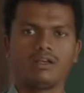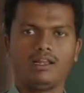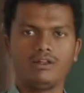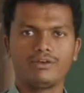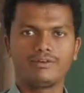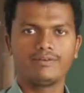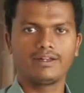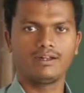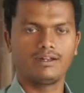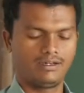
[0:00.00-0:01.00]
Hello
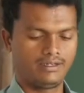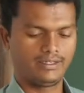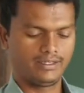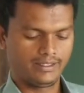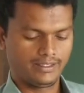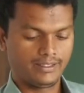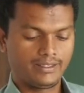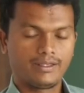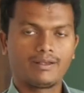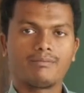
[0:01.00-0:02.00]
everyone,
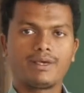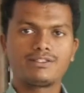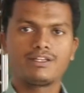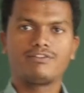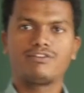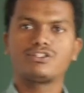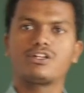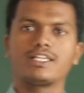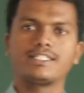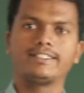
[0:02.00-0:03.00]
myself is
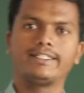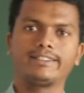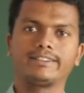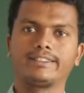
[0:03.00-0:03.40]
Rajender,